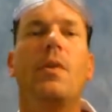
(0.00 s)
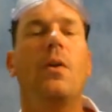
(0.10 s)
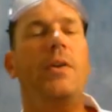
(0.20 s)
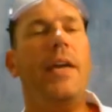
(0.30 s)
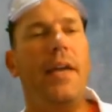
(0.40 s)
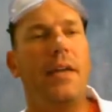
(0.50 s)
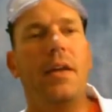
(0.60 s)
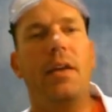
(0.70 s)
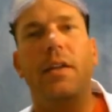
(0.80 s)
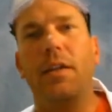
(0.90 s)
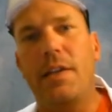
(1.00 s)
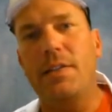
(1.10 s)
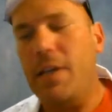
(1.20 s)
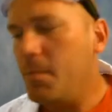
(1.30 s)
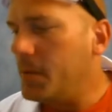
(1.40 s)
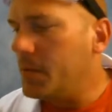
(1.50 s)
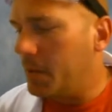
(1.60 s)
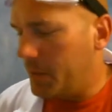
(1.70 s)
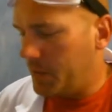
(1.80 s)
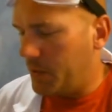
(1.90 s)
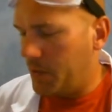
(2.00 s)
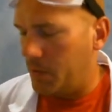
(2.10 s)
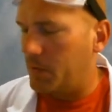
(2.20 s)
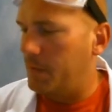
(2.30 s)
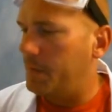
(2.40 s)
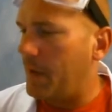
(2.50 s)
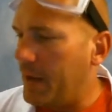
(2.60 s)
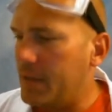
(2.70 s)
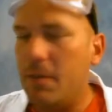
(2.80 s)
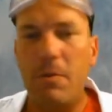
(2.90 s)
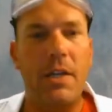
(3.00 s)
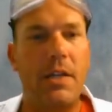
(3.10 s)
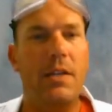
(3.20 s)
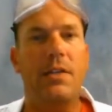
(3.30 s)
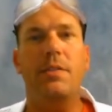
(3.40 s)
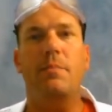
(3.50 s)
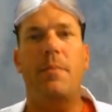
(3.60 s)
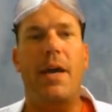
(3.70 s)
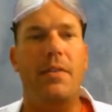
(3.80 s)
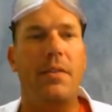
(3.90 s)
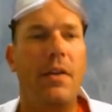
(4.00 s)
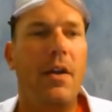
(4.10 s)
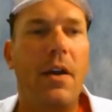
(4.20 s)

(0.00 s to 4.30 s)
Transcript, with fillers: Okay, example number two. Finally, we get into some math.